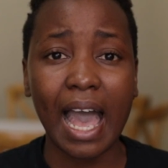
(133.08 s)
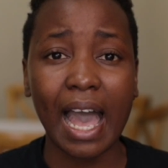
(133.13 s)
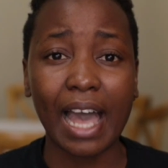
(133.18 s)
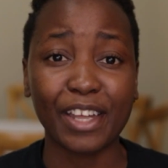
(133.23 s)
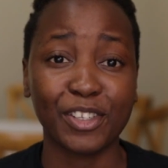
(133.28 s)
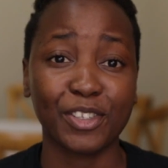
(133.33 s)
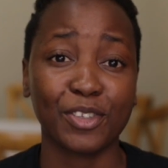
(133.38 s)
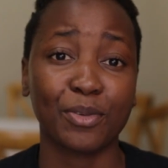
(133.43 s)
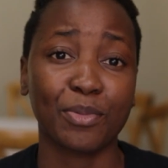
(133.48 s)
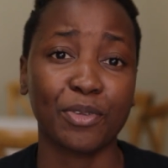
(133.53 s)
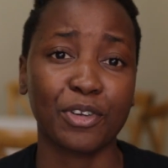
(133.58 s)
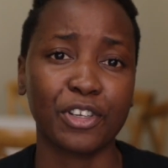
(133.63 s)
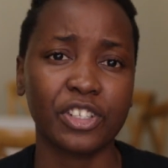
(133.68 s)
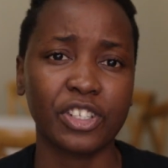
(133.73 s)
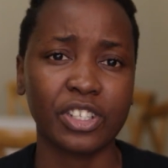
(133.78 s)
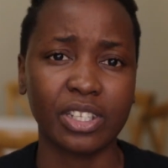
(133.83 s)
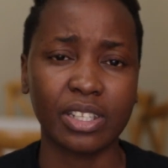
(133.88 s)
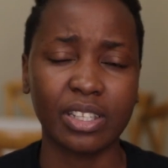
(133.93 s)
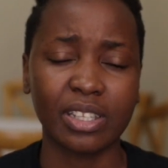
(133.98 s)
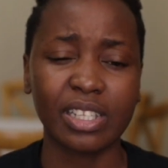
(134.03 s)
as a
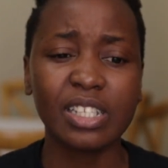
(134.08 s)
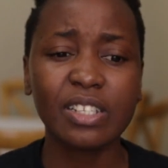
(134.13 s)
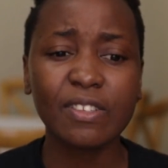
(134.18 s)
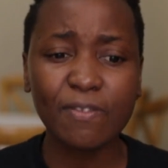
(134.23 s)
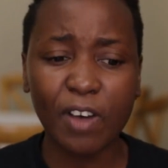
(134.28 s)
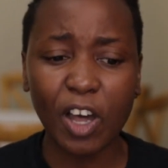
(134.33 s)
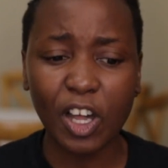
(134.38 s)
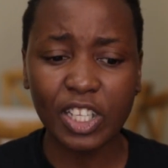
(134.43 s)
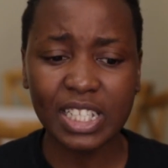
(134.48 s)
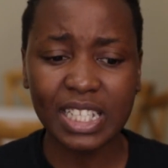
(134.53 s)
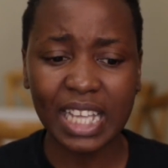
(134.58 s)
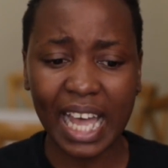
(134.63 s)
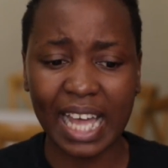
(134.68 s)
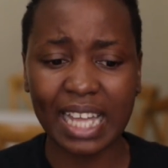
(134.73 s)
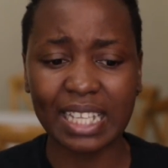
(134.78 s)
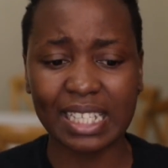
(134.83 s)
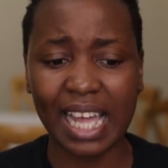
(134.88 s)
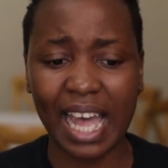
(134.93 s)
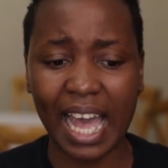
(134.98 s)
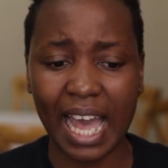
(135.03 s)
person. This fast
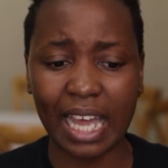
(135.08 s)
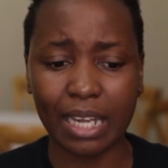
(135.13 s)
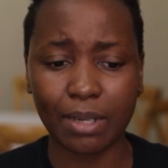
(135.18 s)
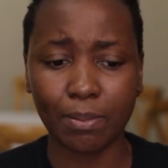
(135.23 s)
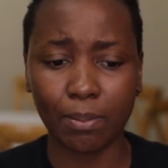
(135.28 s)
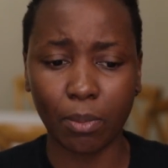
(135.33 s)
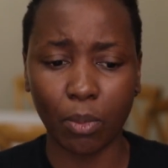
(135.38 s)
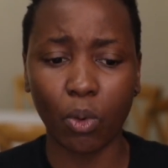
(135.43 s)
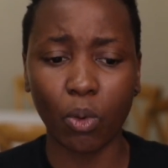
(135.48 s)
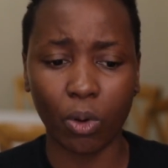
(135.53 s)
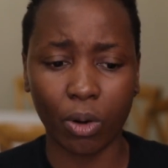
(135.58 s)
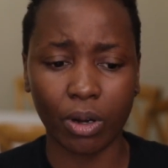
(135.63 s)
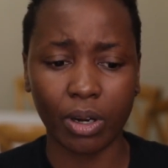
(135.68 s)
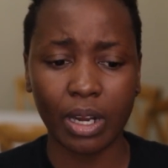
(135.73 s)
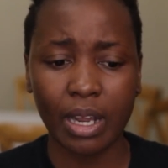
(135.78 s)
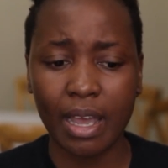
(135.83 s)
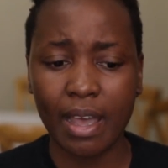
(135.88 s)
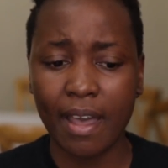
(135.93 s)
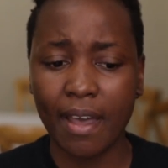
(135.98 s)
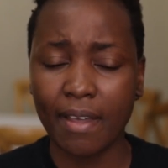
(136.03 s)
has had more
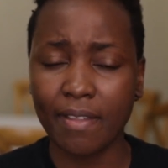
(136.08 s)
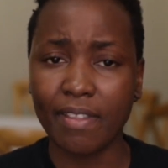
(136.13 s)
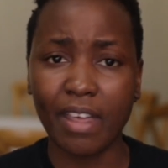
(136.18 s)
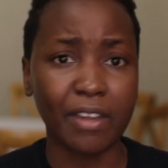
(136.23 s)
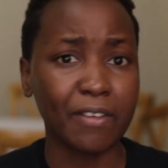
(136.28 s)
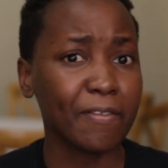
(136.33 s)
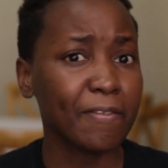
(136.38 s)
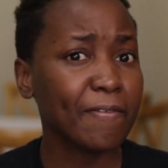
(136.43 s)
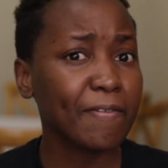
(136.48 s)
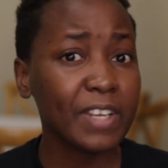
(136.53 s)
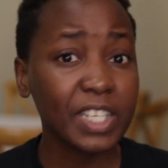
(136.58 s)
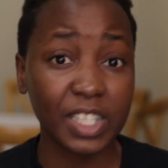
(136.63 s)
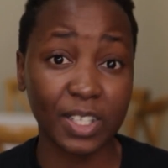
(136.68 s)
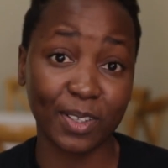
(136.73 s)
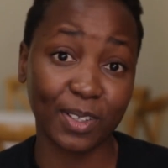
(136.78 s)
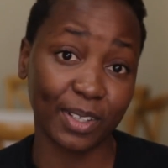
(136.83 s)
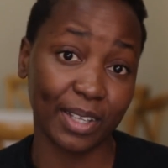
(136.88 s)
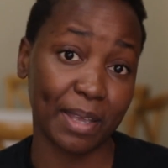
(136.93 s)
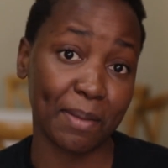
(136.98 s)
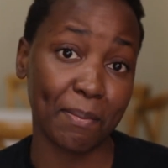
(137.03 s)
than
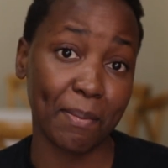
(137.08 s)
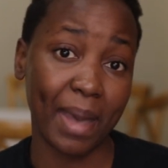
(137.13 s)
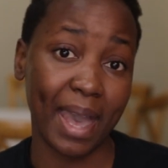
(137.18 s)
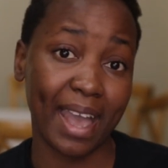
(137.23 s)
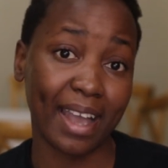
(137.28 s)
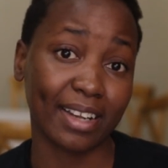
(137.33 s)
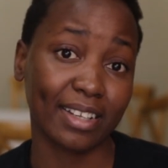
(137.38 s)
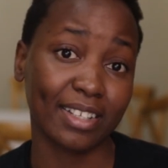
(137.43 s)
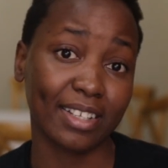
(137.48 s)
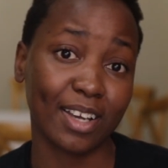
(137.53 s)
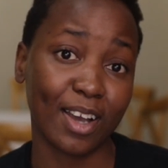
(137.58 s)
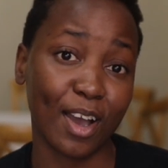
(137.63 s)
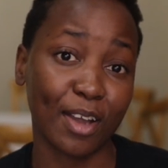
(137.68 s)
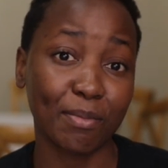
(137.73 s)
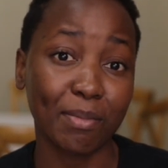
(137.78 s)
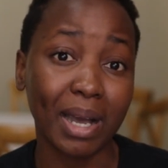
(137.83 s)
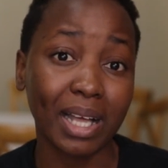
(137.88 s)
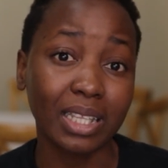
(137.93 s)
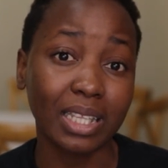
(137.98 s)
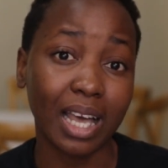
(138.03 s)
physical impact
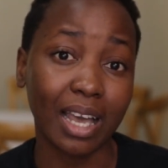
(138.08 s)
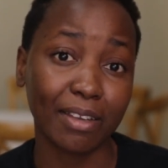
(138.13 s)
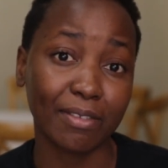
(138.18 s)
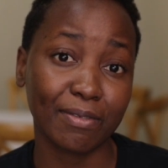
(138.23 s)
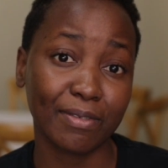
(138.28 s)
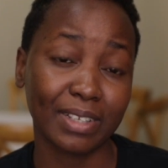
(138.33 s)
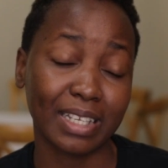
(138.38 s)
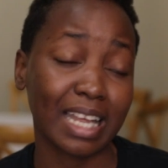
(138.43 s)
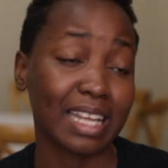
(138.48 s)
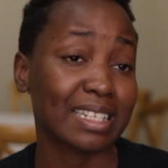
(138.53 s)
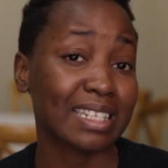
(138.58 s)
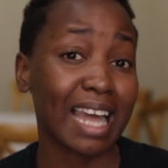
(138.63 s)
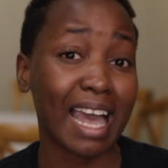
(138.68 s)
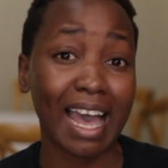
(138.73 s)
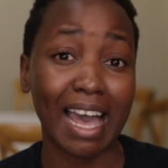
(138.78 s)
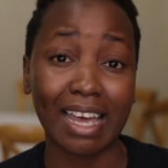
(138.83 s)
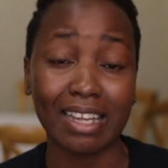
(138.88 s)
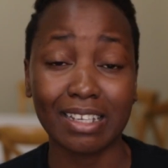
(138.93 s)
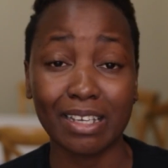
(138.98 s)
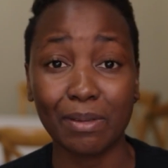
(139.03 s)
on my life. It has
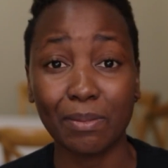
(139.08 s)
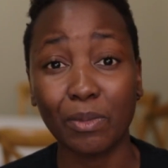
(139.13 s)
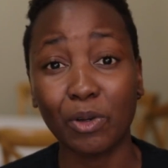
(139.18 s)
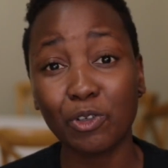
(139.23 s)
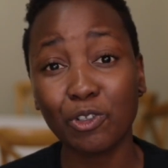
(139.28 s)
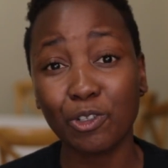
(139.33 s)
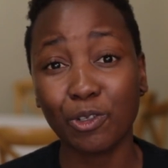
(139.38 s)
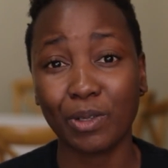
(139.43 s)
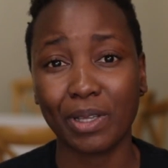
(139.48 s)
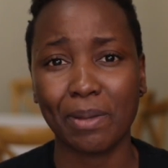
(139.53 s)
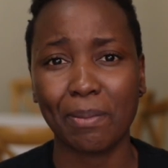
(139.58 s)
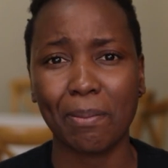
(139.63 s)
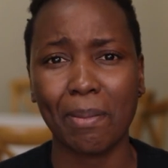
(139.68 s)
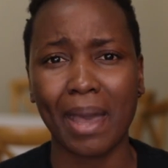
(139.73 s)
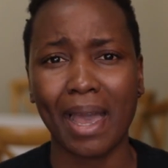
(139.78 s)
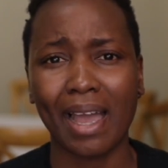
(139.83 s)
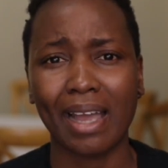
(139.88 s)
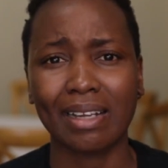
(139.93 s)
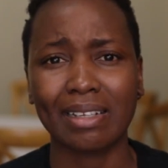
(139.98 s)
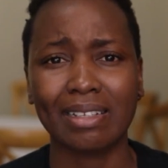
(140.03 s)
had emotional
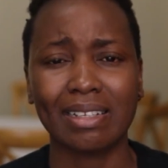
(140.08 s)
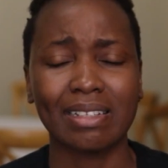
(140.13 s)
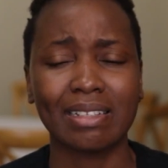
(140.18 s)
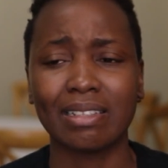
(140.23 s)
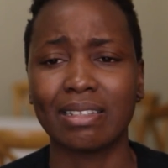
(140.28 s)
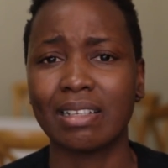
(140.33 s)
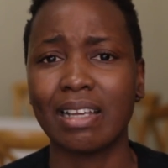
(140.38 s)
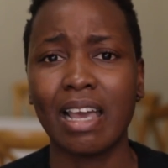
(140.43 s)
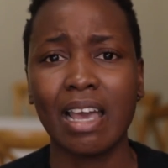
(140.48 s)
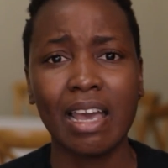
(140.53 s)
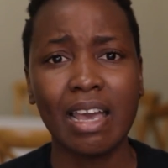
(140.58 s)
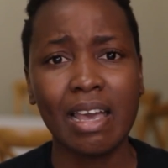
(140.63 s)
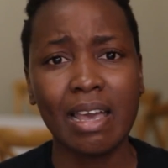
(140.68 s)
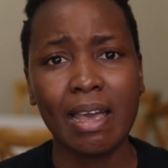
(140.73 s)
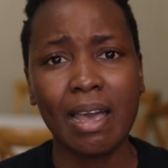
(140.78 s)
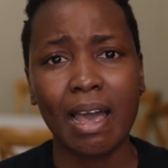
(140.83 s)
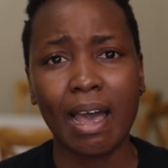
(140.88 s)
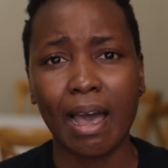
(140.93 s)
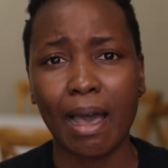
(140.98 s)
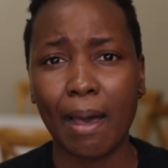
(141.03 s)
impact and
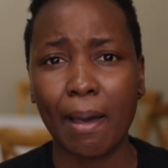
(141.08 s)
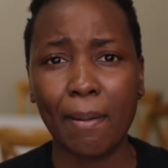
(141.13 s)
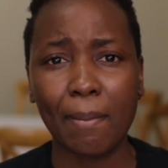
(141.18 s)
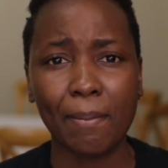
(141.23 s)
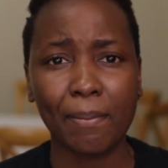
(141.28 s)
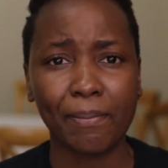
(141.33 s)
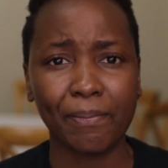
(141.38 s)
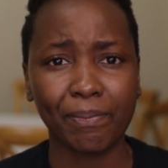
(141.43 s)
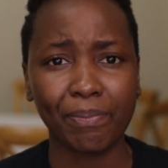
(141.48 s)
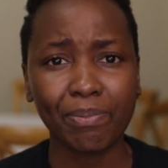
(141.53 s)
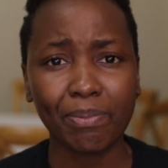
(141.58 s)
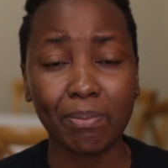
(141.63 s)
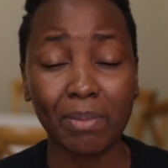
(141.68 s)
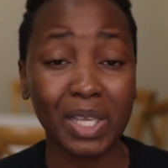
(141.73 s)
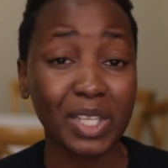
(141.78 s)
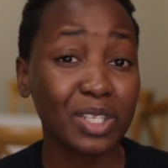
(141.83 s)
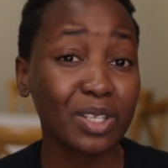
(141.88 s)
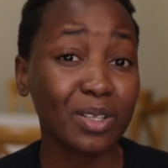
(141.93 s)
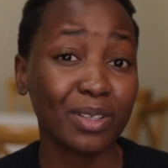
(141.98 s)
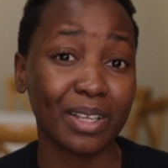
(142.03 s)

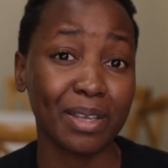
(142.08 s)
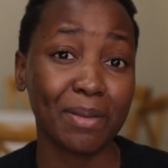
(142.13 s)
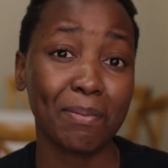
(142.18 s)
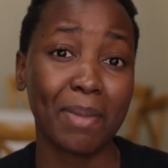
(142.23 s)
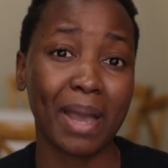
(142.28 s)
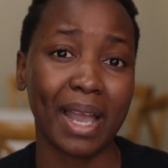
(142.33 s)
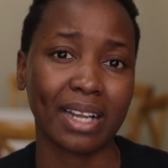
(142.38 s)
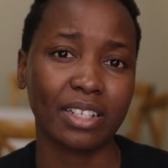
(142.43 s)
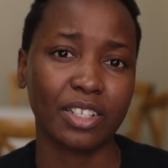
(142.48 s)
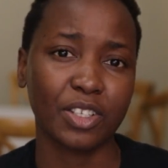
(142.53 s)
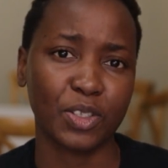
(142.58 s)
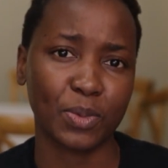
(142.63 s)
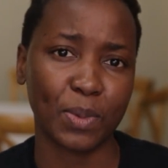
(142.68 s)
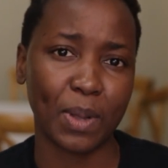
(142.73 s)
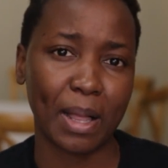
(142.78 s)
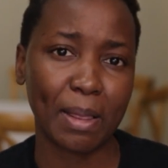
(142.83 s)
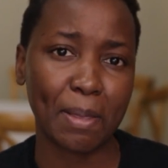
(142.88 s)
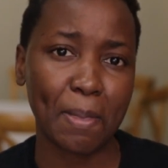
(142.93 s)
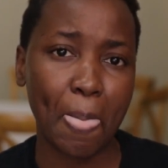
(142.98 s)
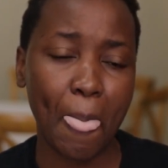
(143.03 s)
mental impact as
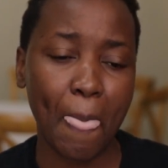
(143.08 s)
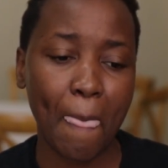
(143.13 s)
well.